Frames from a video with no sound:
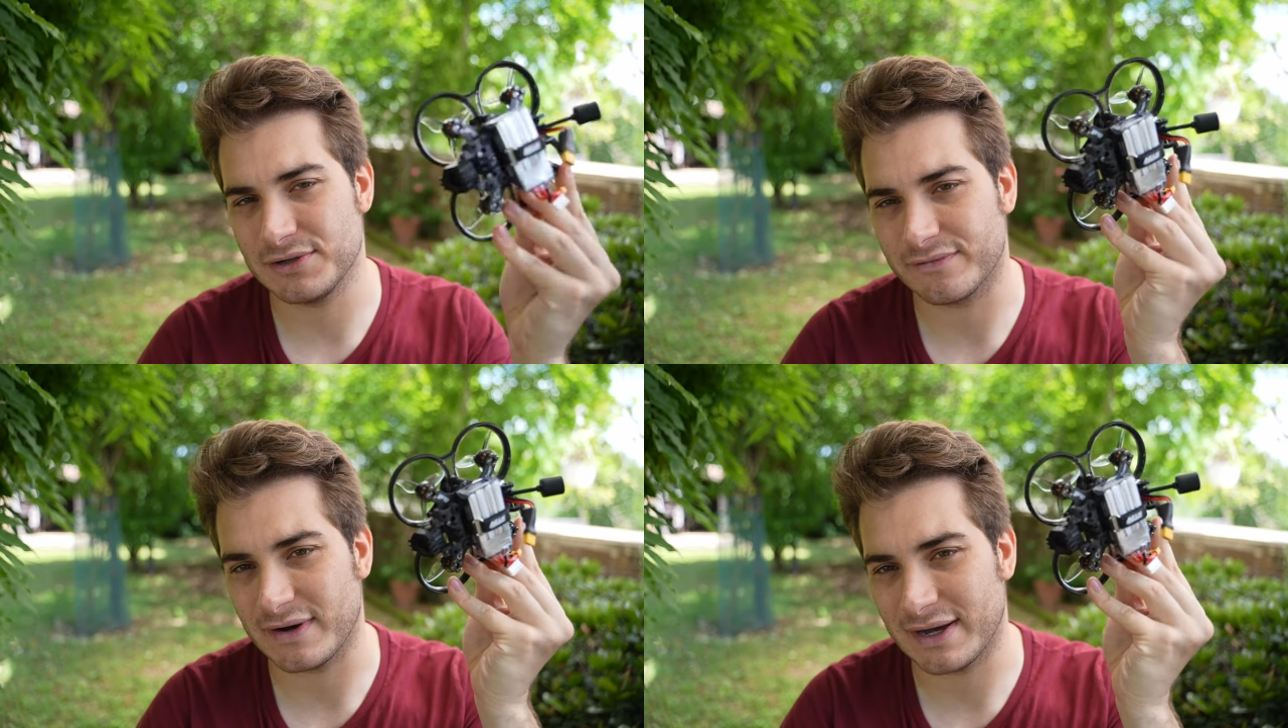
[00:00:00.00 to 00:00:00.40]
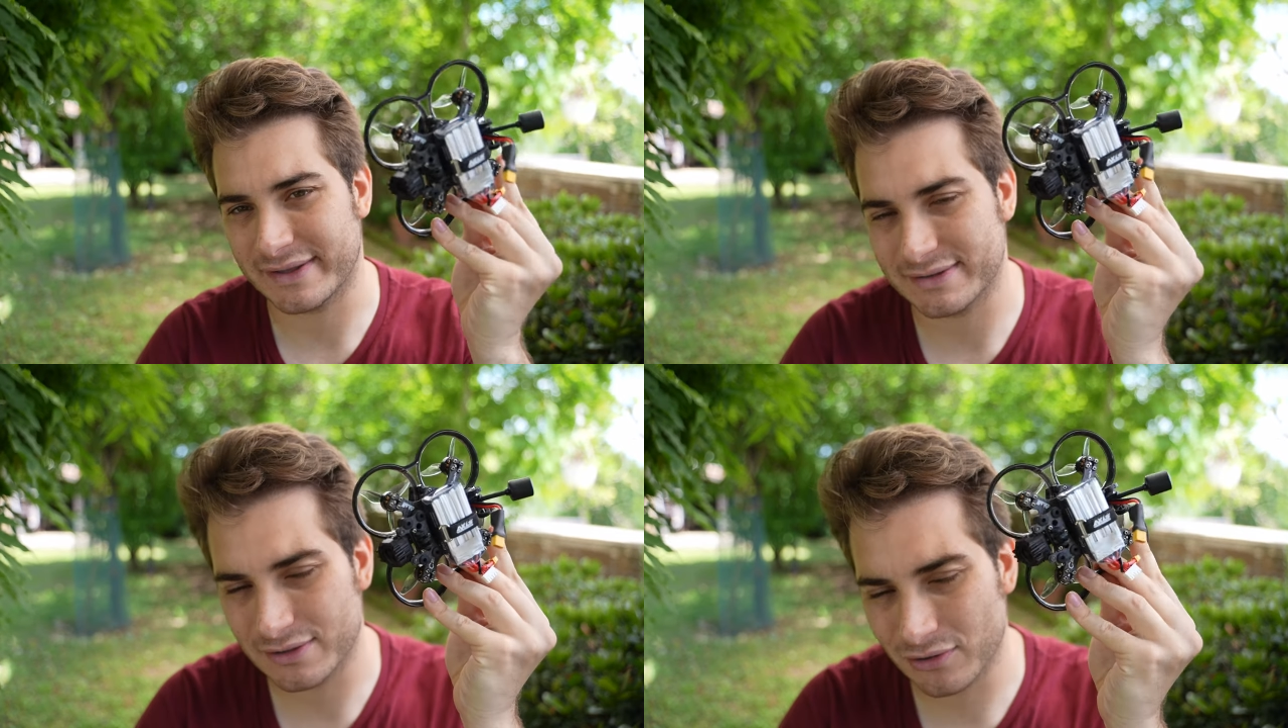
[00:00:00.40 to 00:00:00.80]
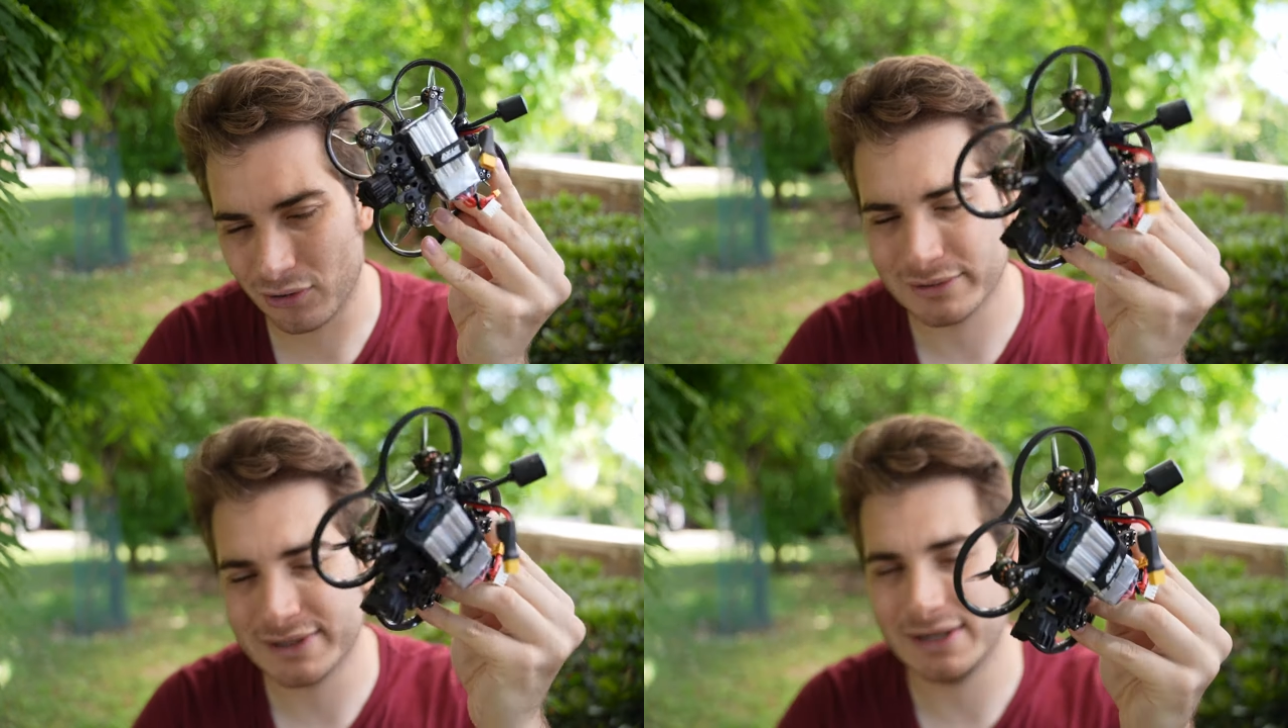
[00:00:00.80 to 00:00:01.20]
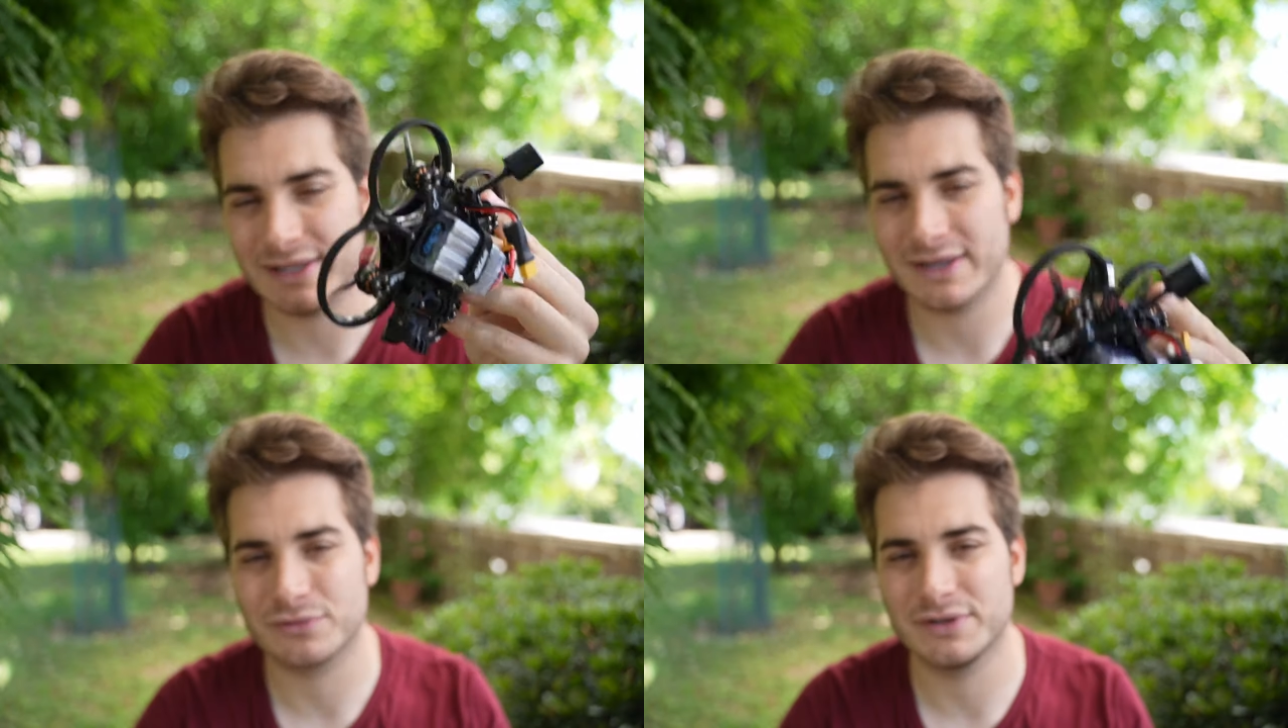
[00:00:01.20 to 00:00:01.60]
you find all the
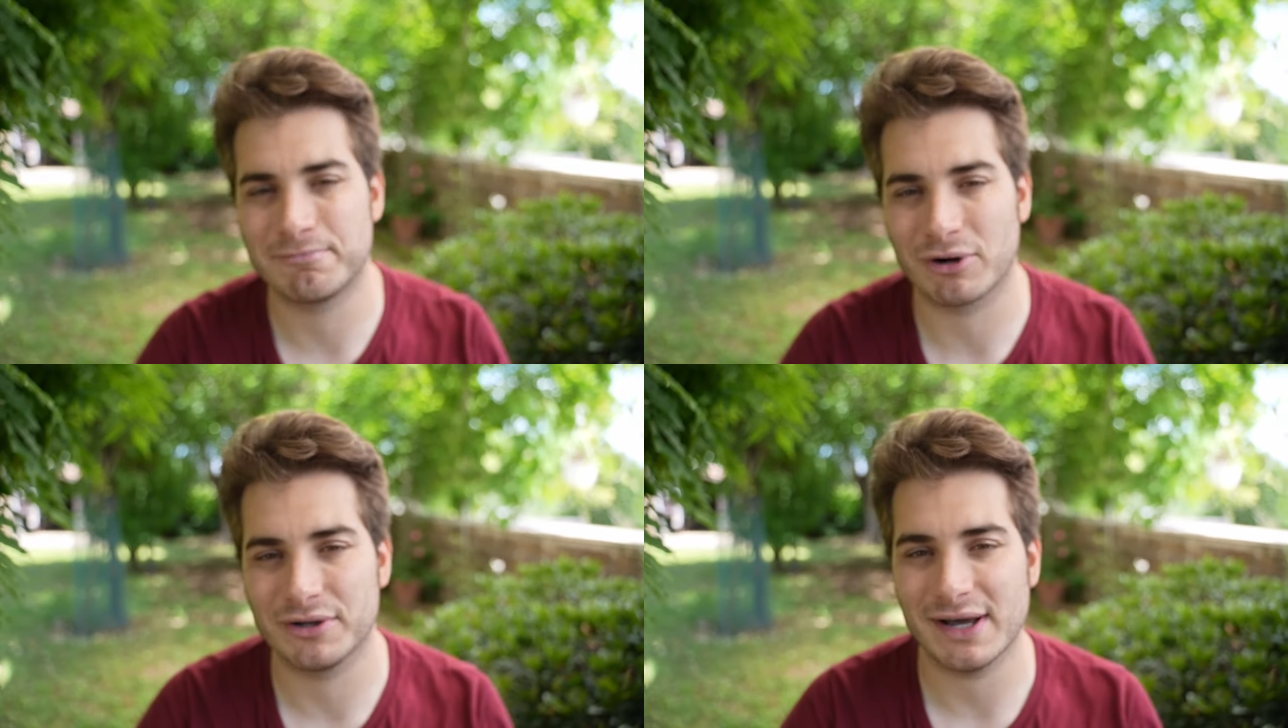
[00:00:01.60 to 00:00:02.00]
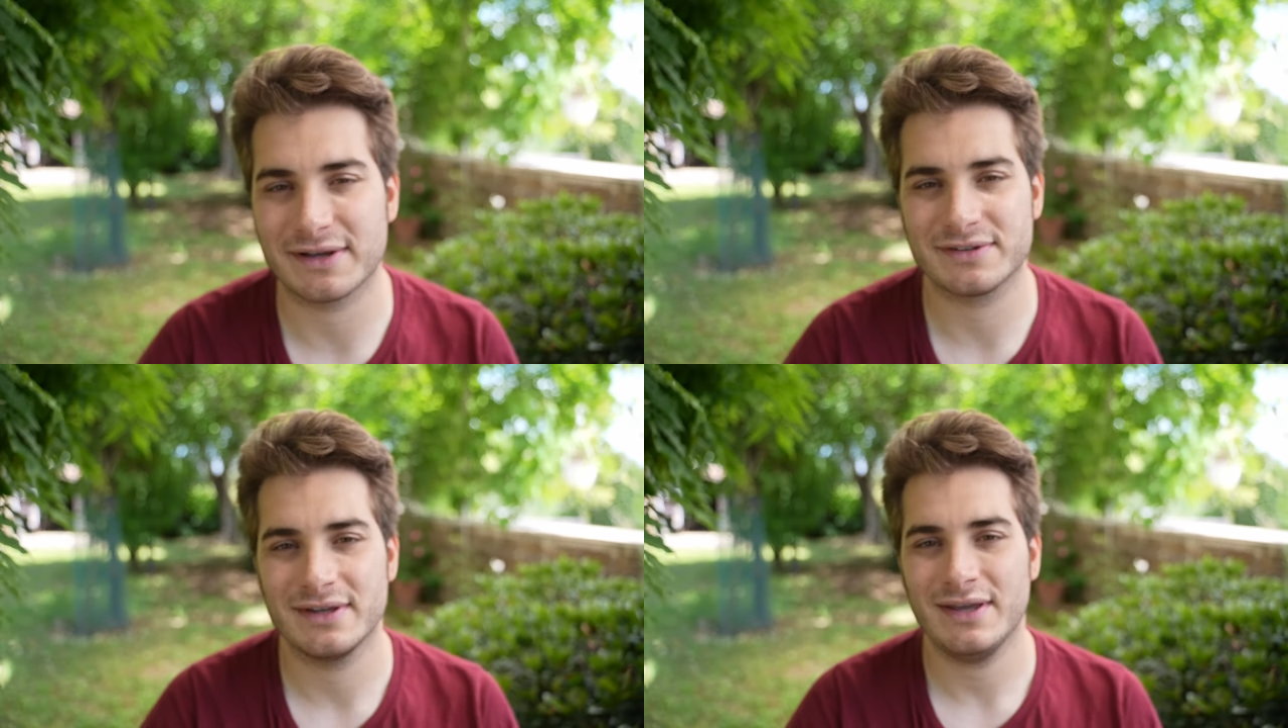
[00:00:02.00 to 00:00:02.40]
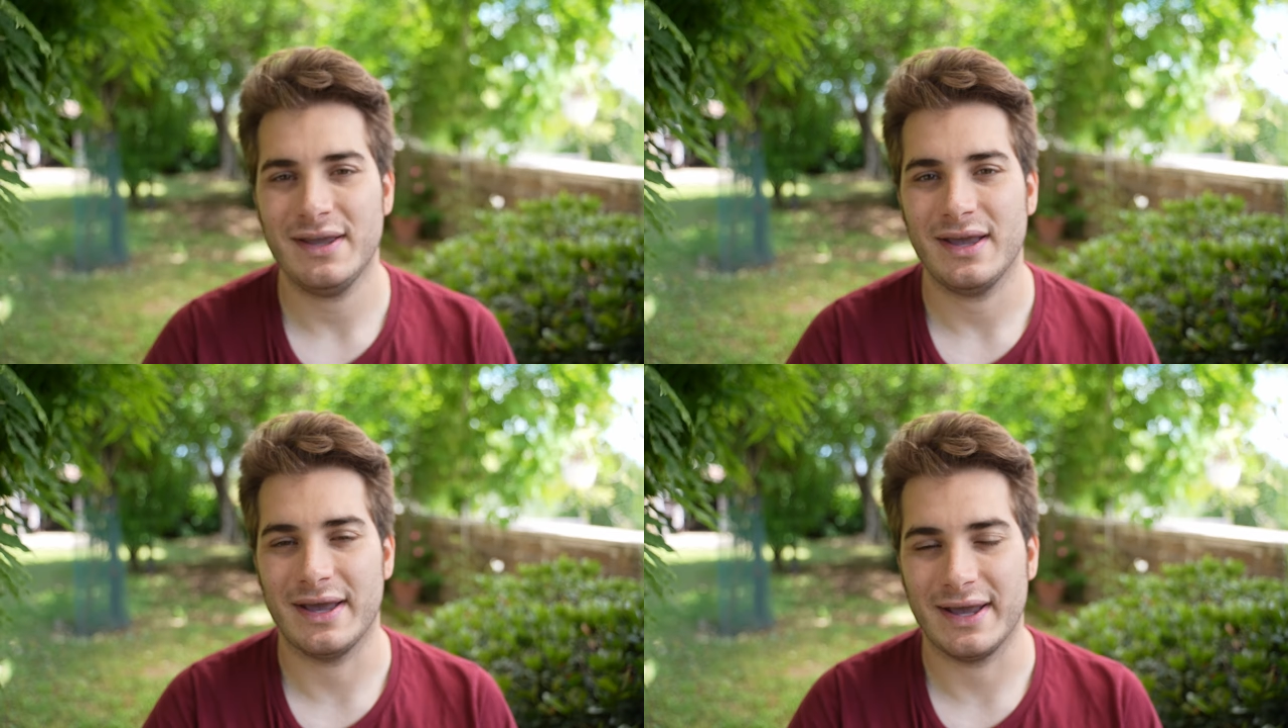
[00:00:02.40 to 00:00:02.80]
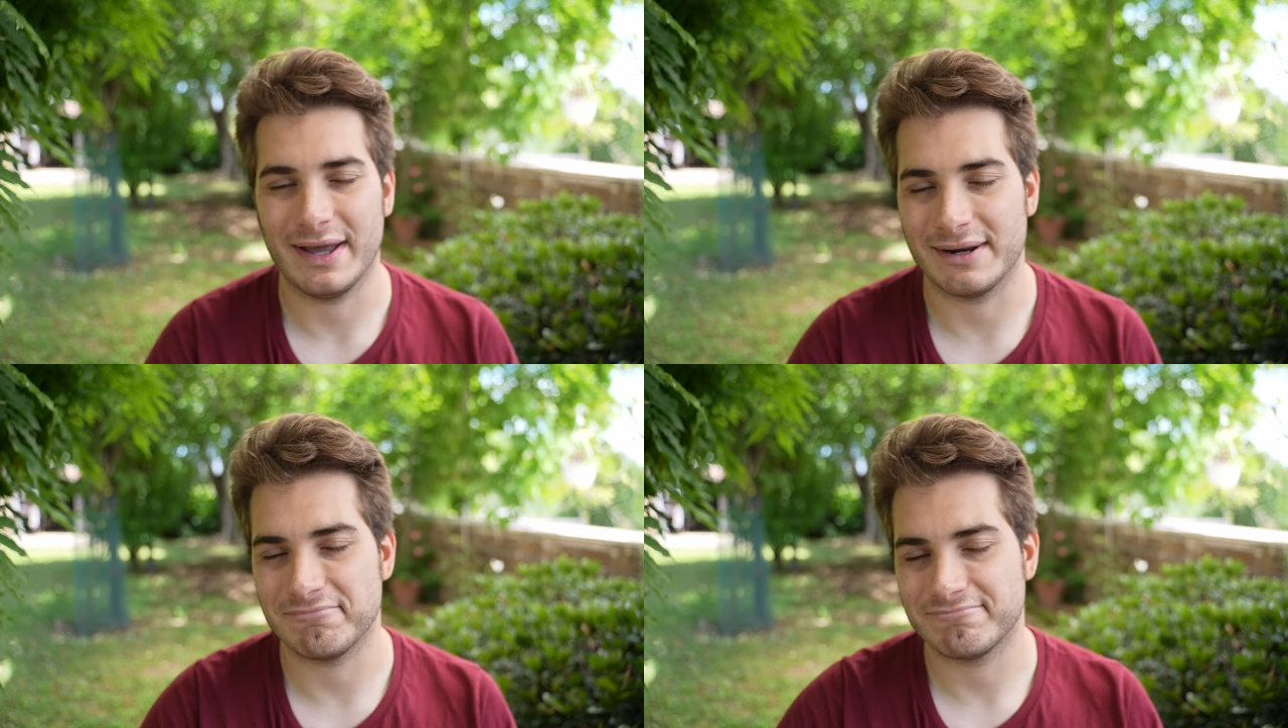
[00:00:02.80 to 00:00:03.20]
links to the products
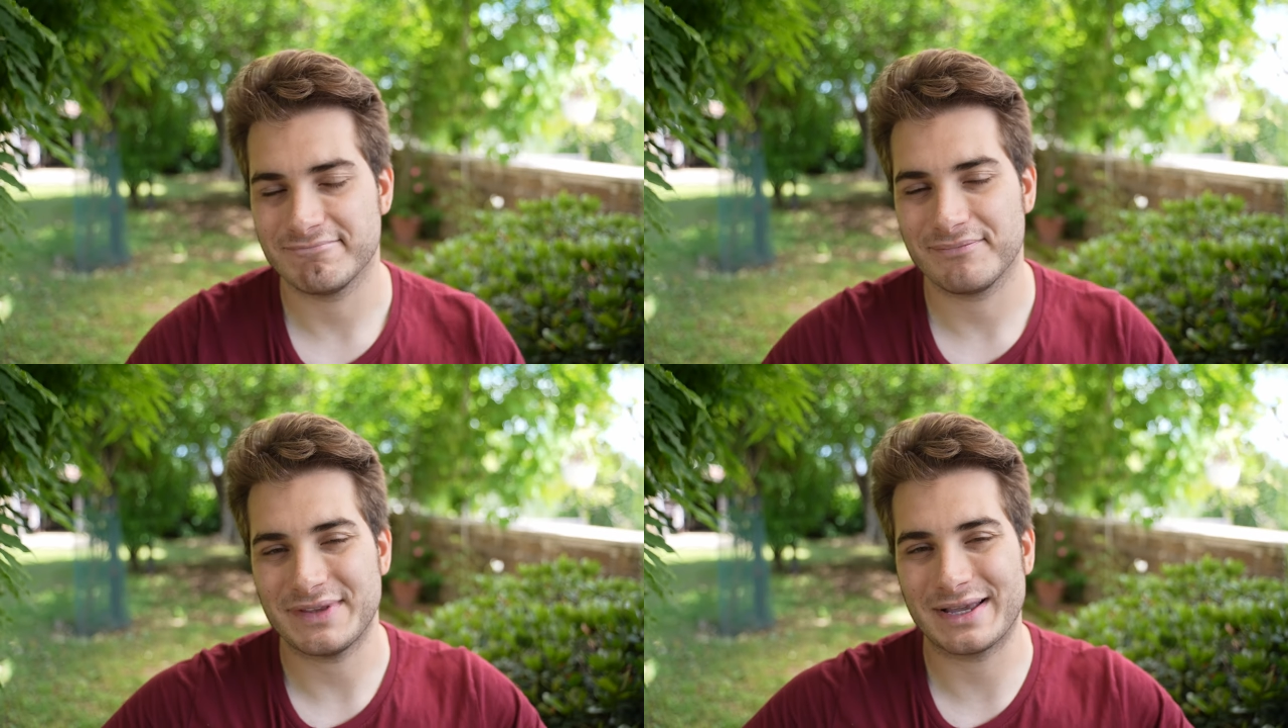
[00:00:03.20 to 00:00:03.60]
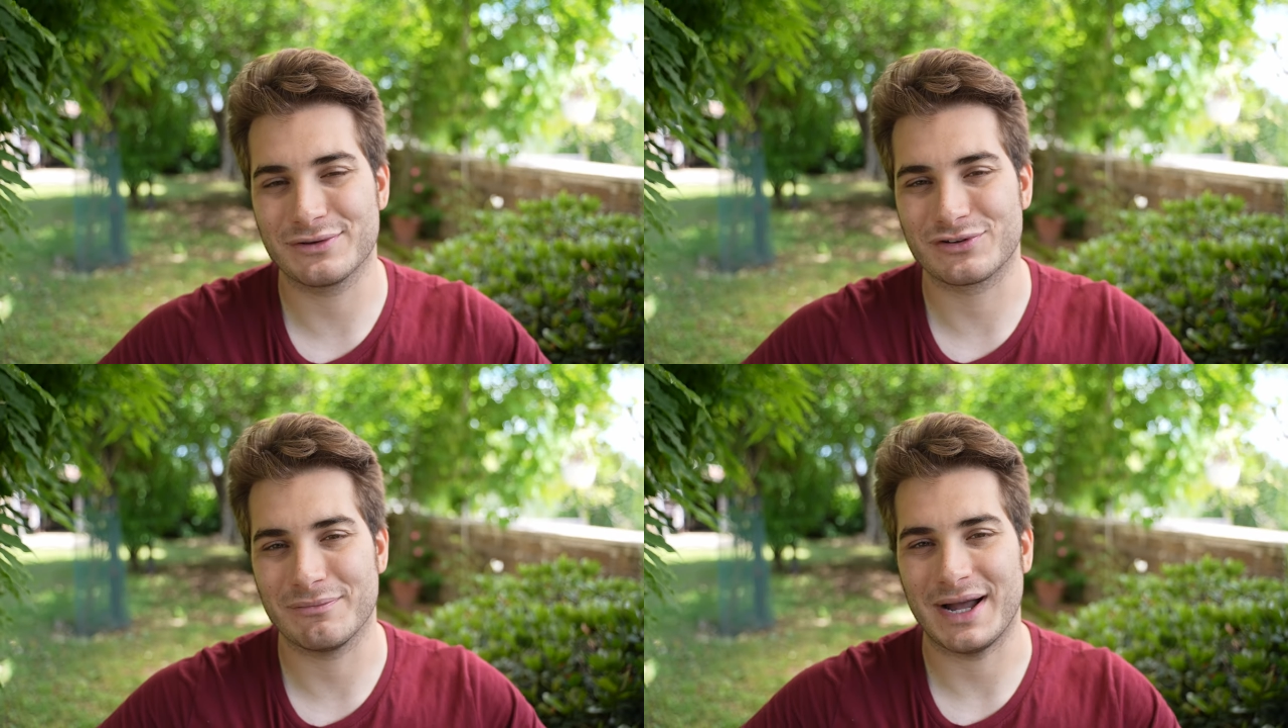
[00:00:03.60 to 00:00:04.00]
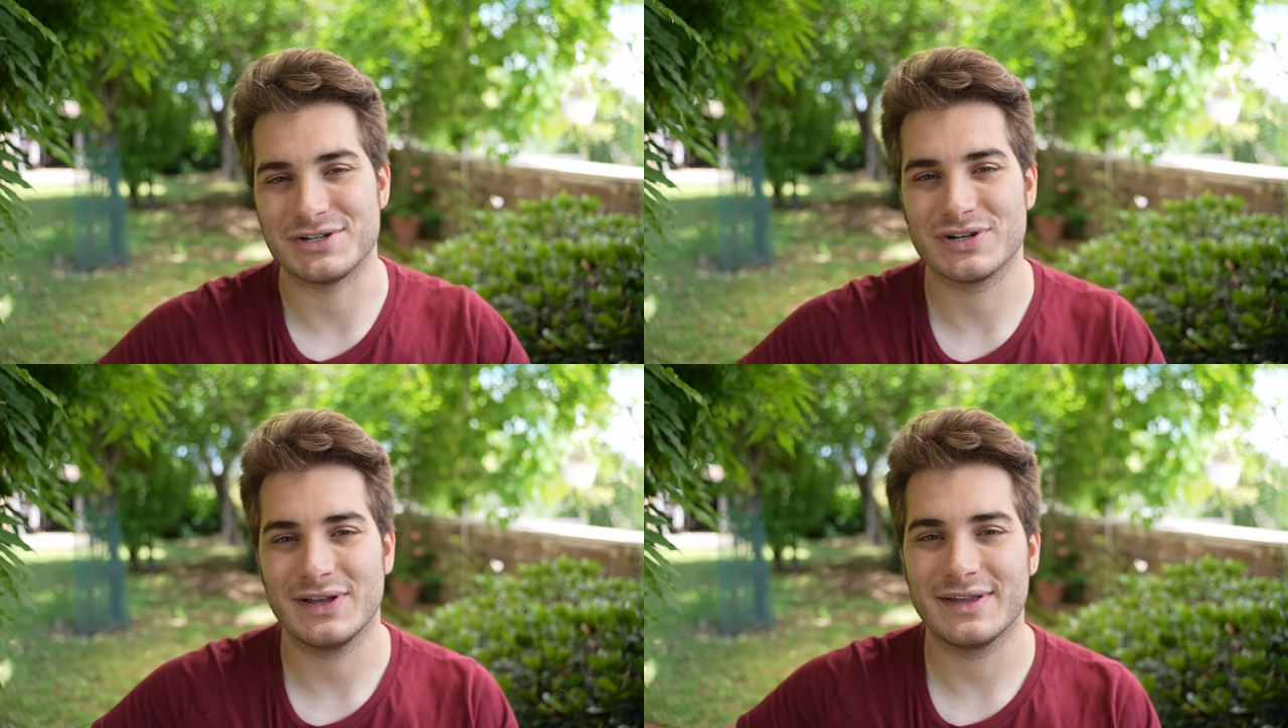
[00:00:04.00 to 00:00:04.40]
and thank you so much.